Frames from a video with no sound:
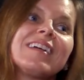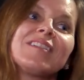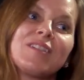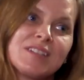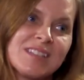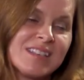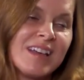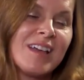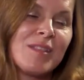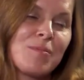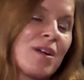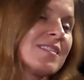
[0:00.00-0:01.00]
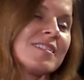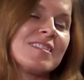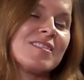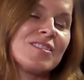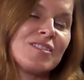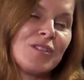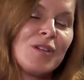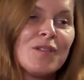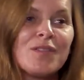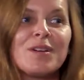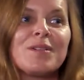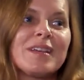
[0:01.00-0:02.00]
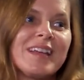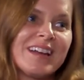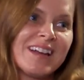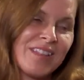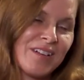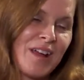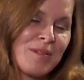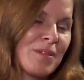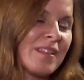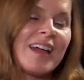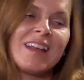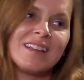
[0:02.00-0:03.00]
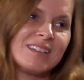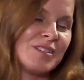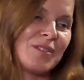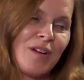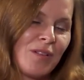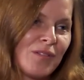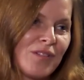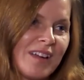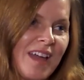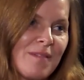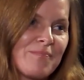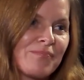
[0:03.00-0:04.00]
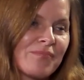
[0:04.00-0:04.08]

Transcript: of course, the process starts all over. We get another animal in and do it all over again.